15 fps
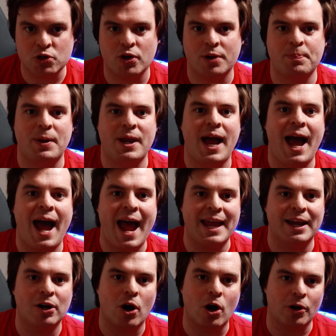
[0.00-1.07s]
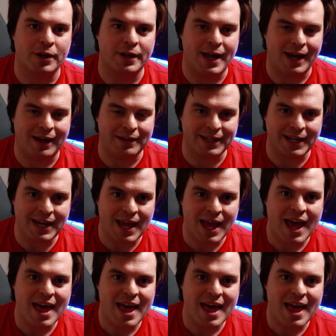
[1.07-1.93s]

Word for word: should be high in cardinality.